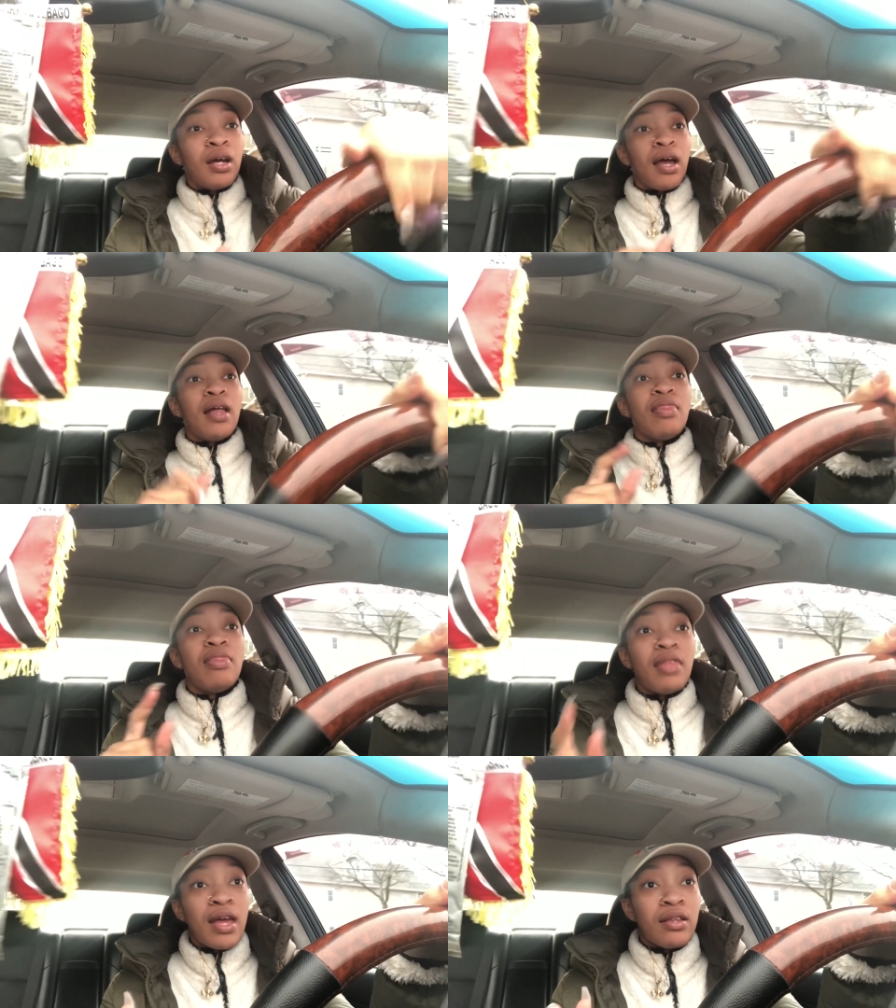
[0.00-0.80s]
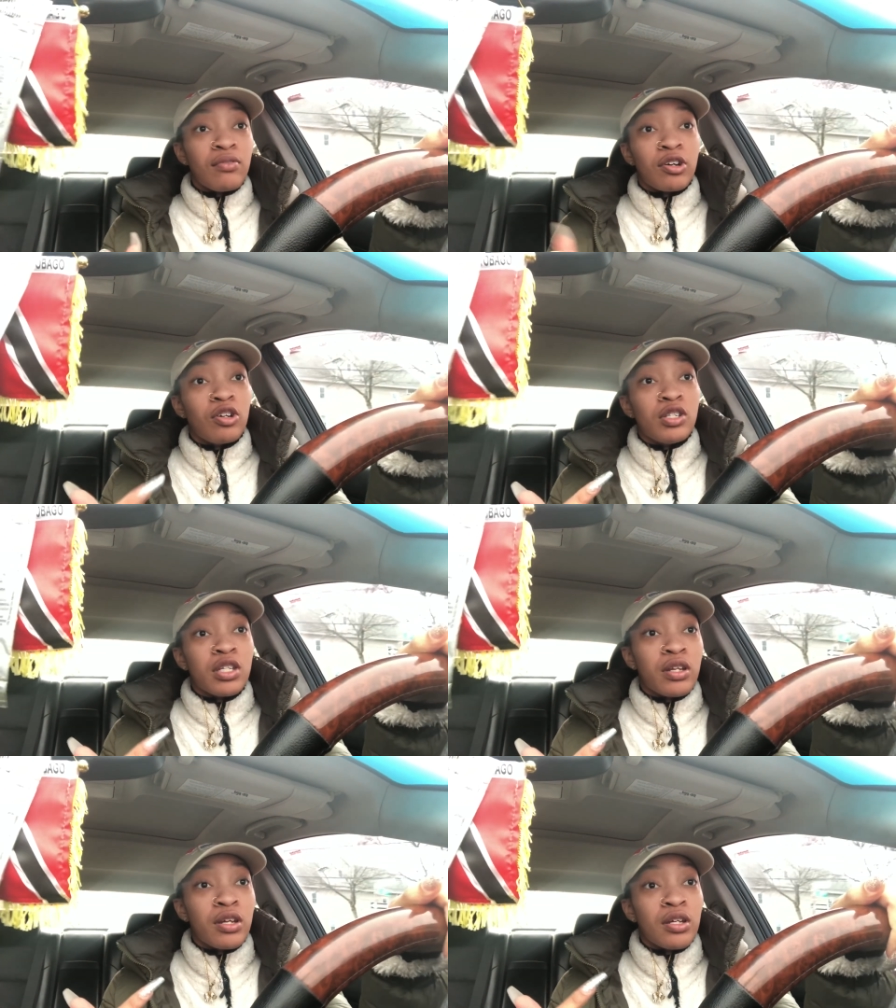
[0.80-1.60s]
And then we're going to
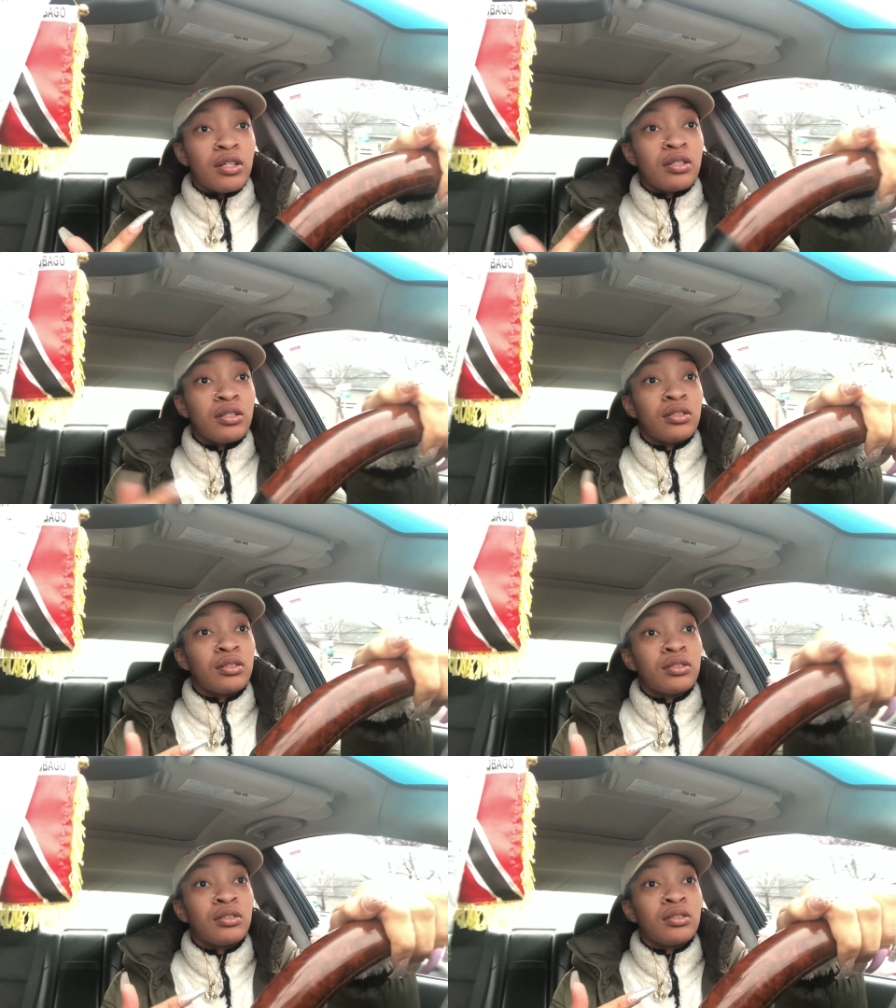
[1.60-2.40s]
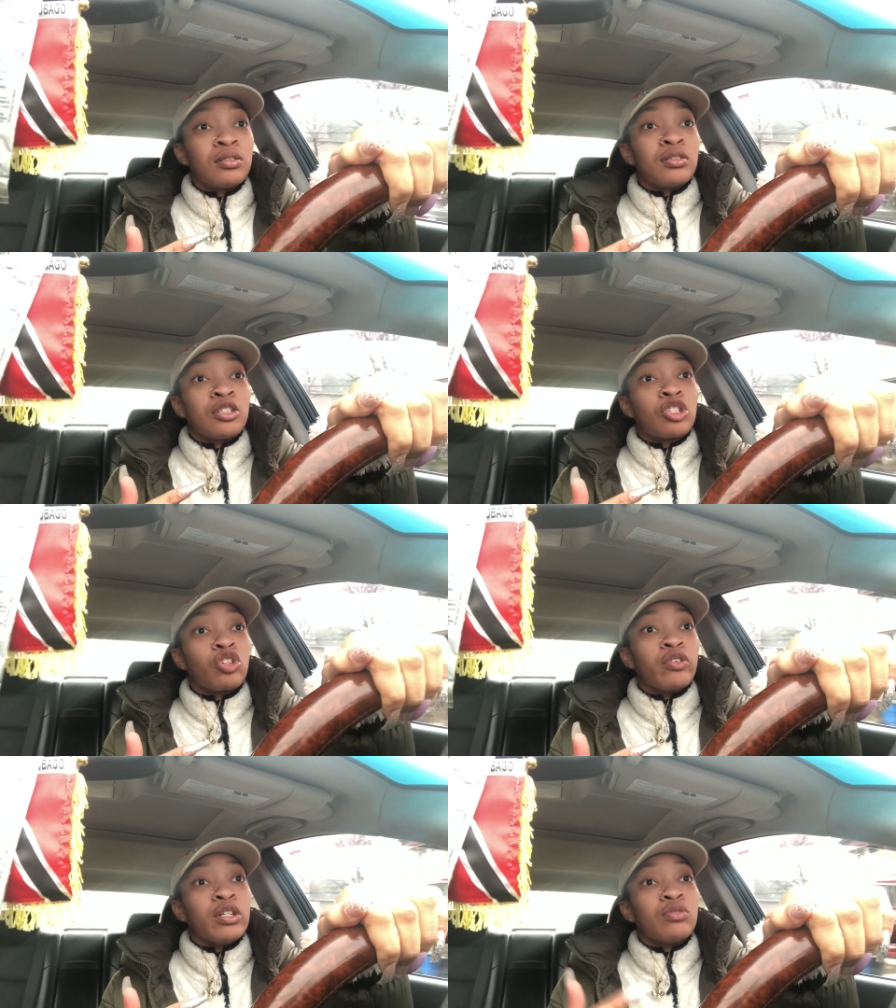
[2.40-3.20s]
the
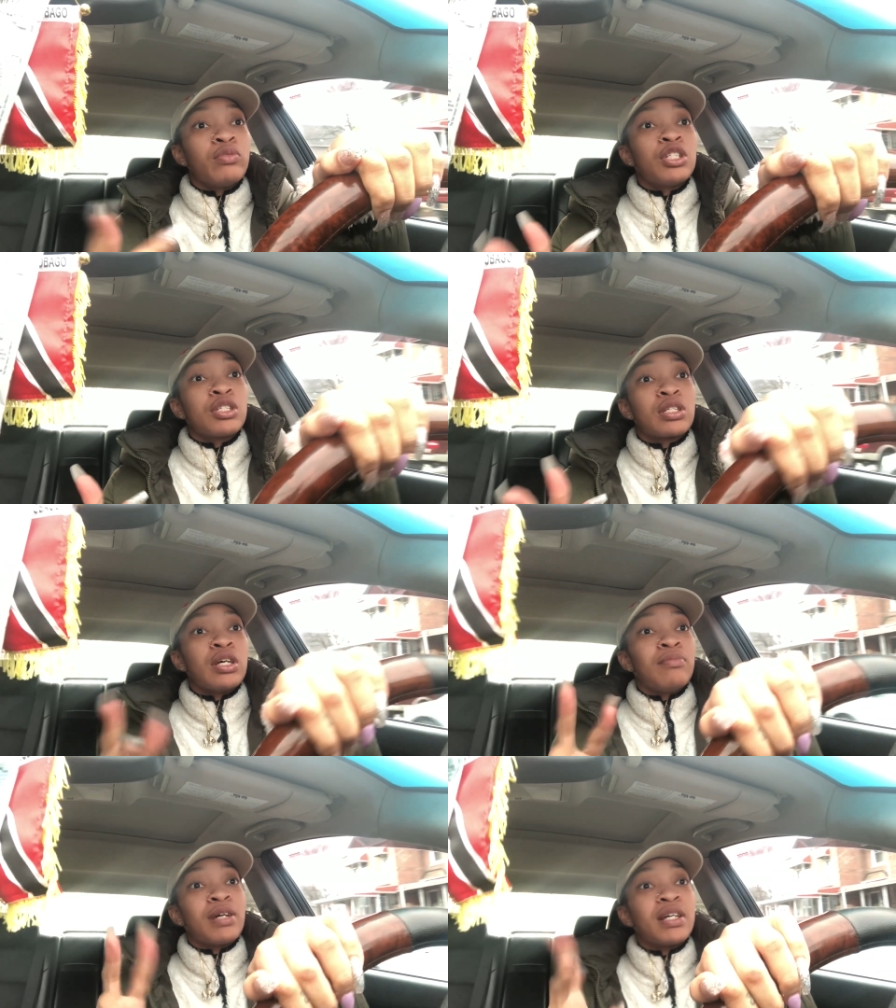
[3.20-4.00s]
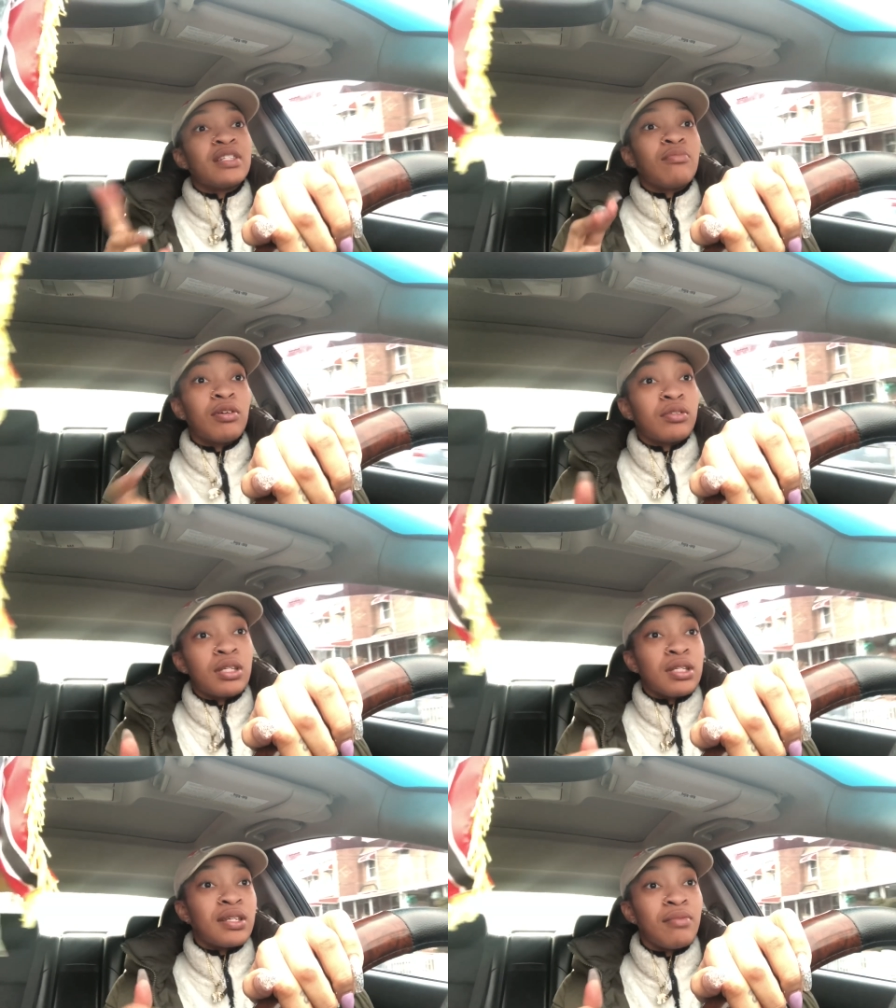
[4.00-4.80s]
storage, which is good because they're both in
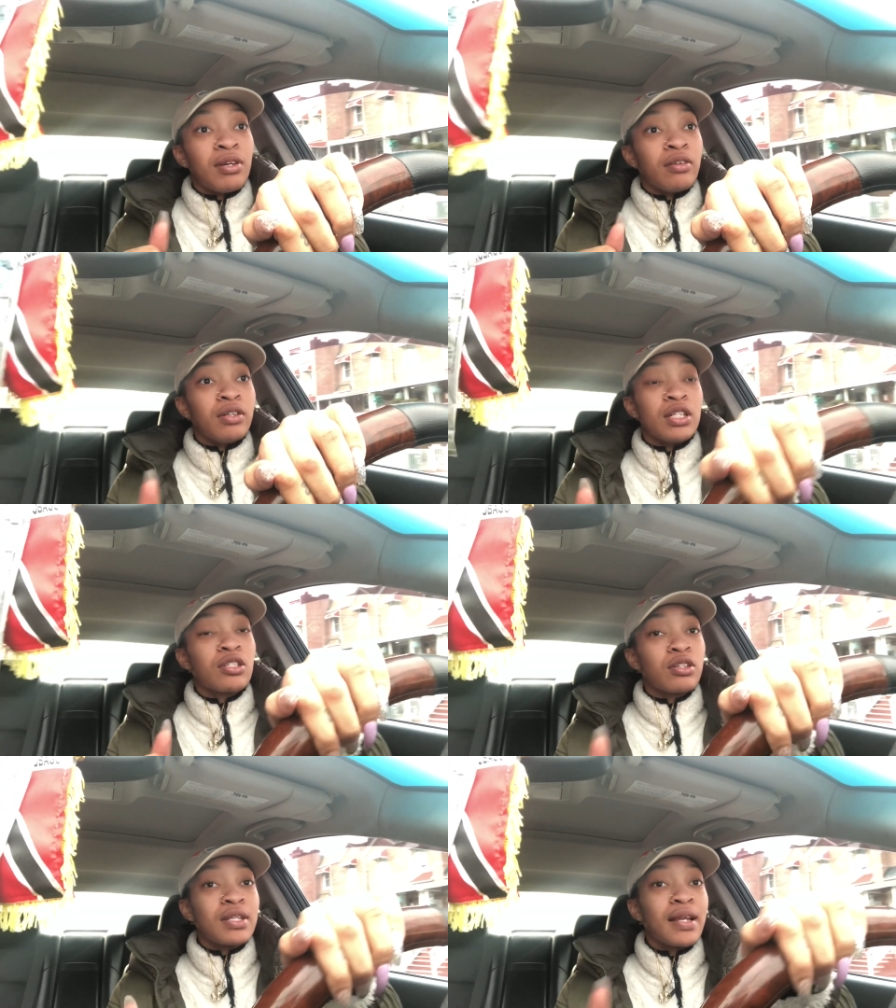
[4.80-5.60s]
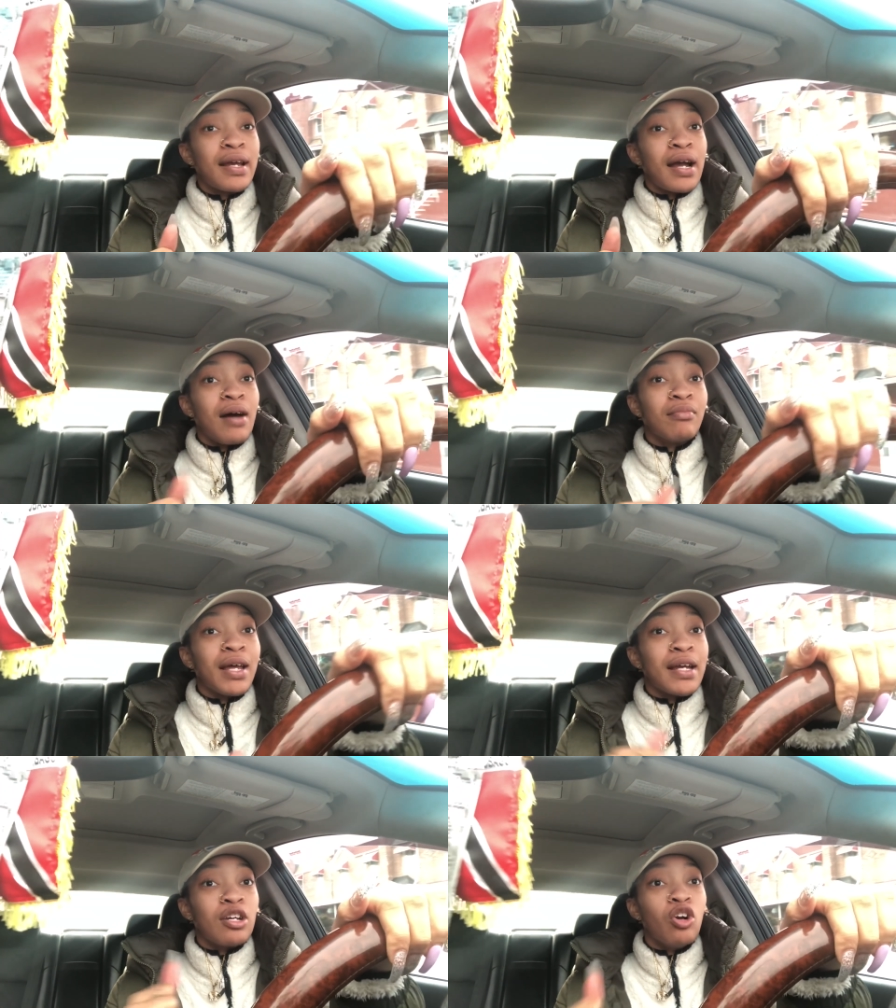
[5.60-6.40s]
the same area. So it's not like I'm
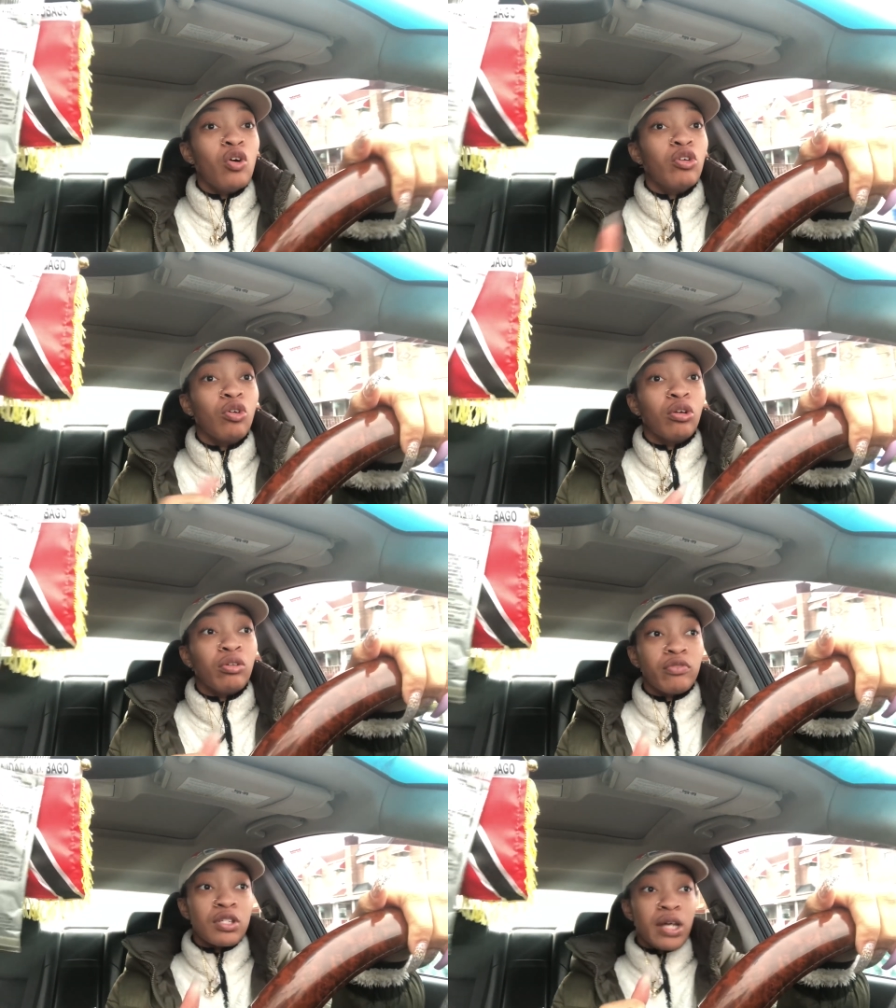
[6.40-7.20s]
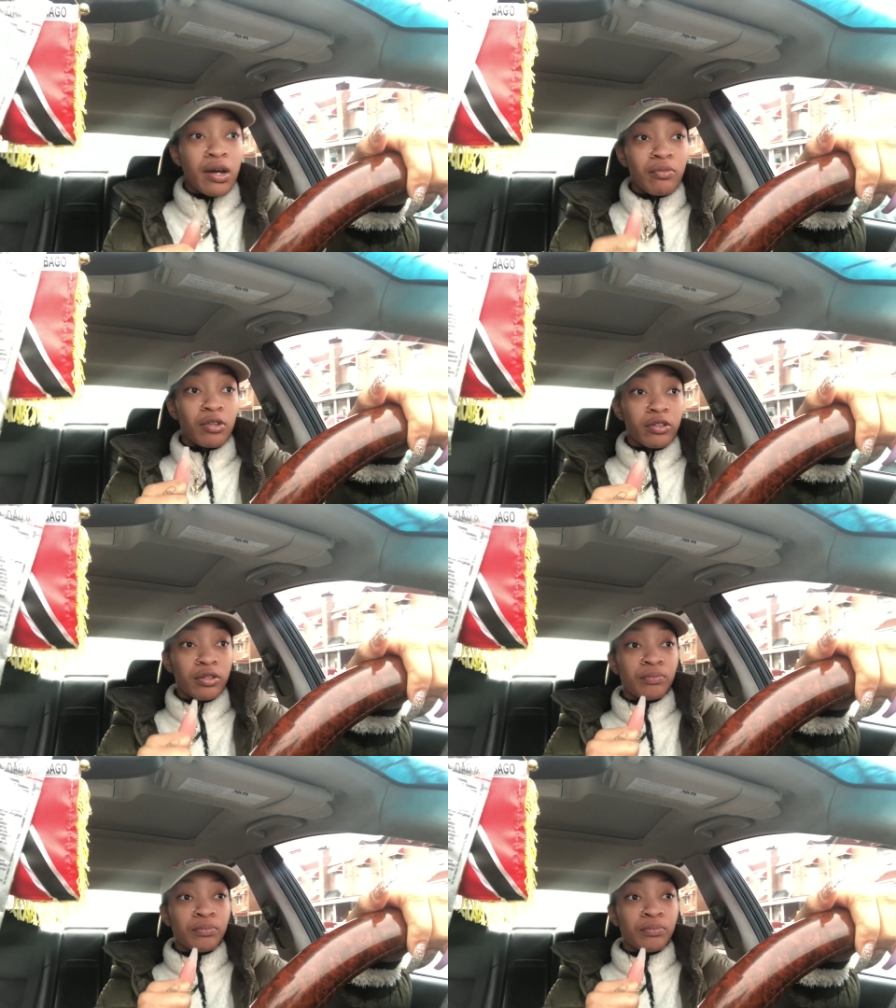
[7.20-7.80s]
like going all over town really.